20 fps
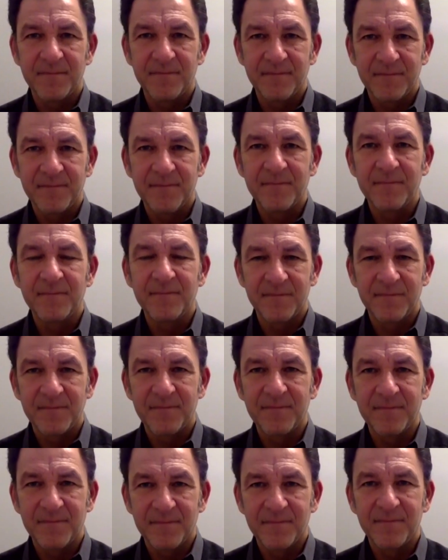
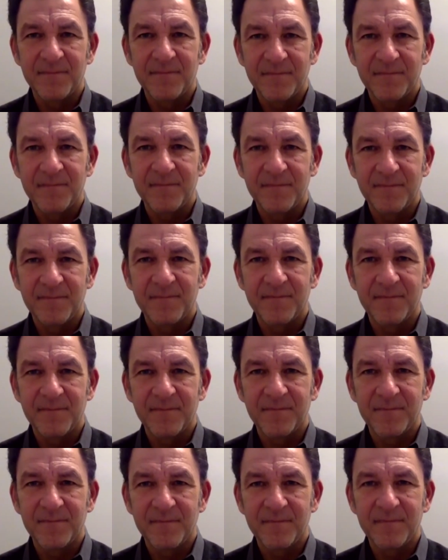
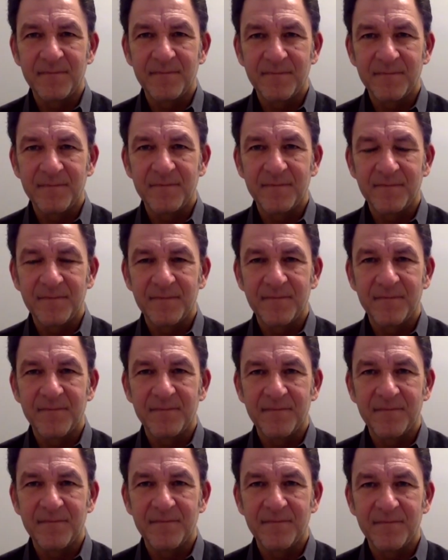
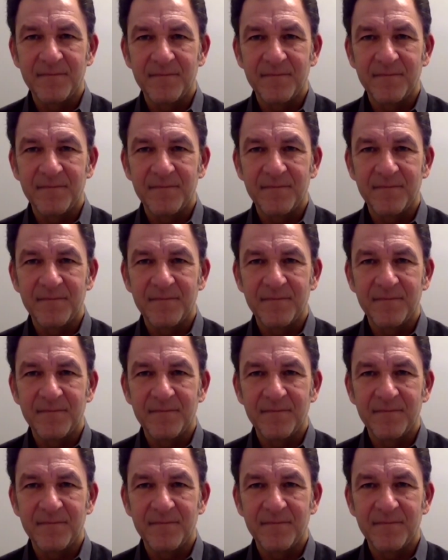[no speech]